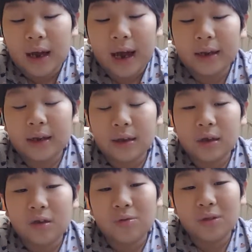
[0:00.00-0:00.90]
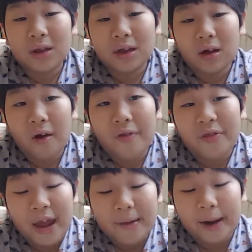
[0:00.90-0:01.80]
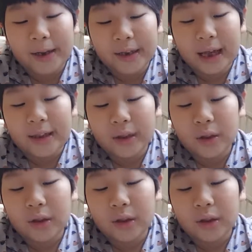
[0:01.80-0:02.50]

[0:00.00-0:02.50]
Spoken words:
I think you would think same ideas